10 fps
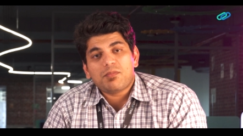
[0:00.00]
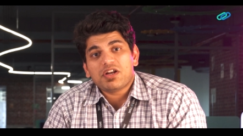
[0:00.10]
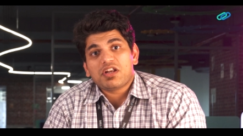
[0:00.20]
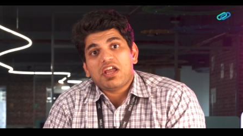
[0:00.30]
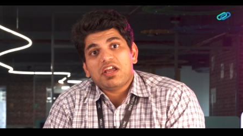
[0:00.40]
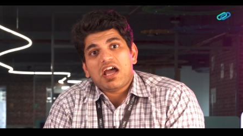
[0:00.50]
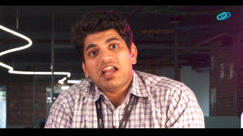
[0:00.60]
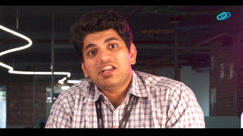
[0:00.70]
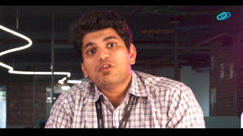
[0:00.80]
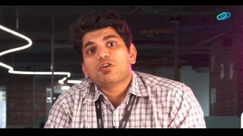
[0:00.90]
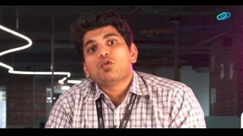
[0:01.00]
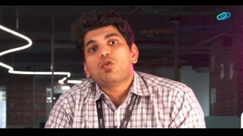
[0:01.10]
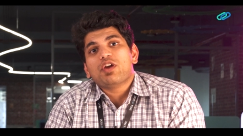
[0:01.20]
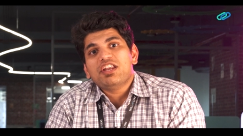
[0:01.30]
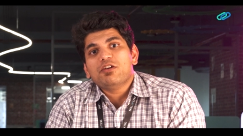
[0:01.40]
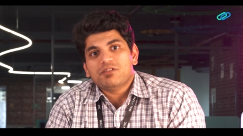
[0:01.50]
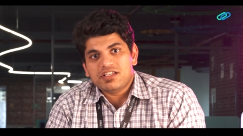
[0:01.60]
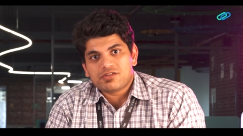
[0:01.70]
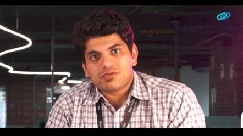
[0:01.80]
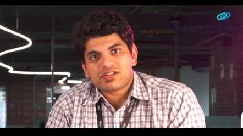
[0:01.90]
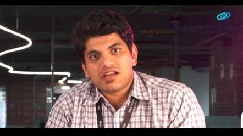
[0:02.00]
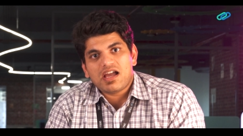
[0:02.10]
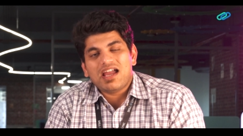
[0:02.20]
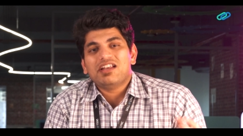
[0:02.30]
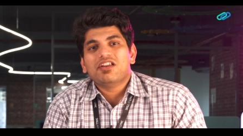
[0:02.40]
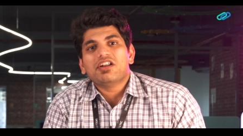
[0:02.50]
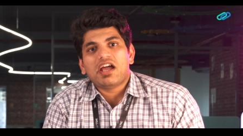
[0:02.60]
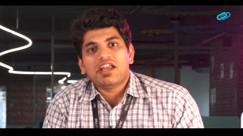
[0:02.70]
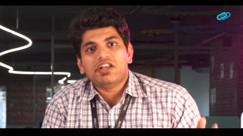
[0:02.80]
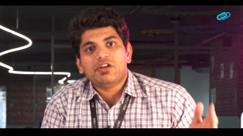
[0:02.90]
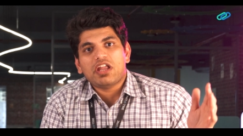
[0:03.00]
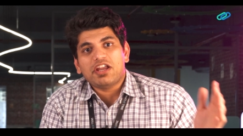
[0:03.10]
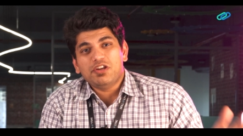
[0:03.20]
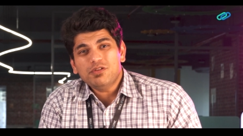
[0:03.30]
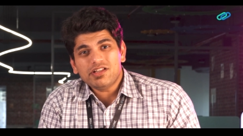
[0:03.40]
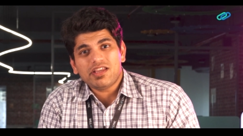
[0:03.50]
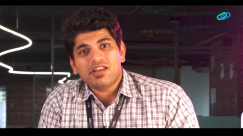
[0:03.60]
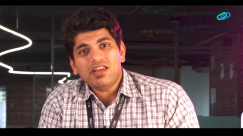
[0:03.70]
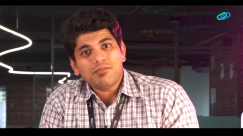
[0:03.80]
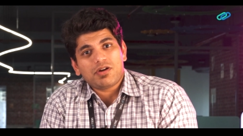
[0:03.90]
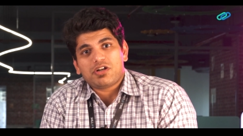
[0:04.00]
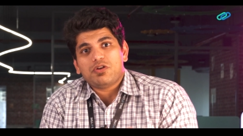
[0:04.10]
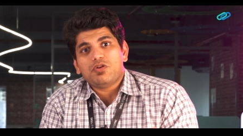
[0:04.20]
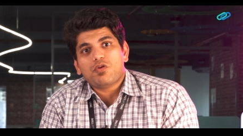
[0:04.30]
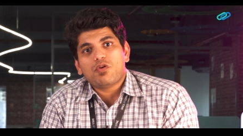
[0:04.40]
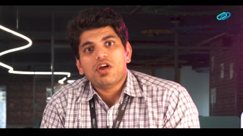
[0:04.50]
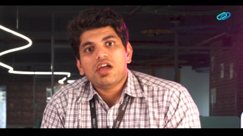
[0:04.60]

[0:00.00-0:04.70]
But I did not know any of these tools. I learned, I, I knew the theory, but no